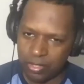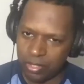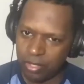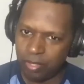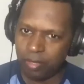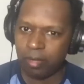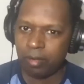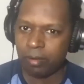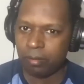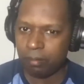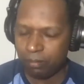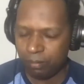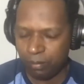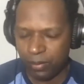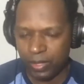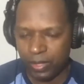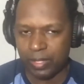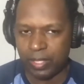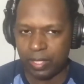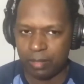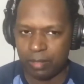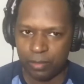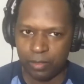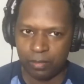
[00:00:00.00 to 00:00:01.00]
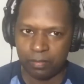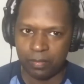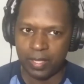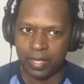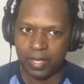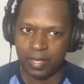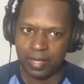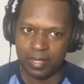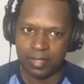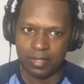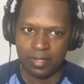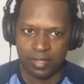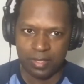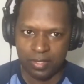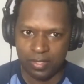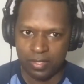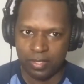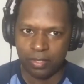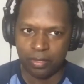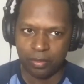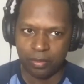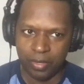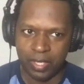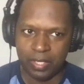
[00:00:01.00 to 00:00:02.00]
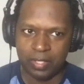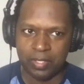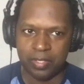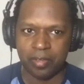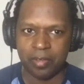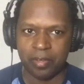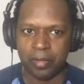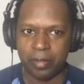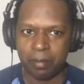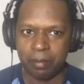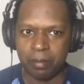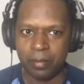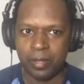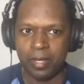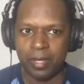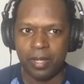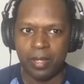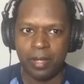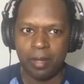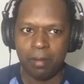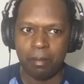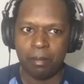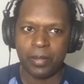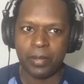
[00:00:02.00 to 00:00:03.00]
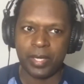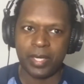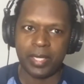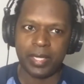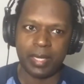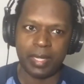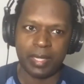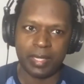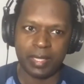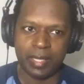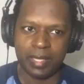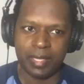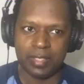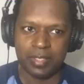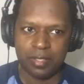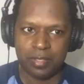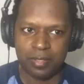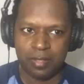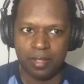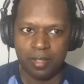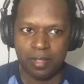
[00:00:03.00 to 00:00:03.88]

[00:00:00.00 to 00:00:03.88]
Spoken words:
term, midnight movie, I guess, isn't a great term, but I guess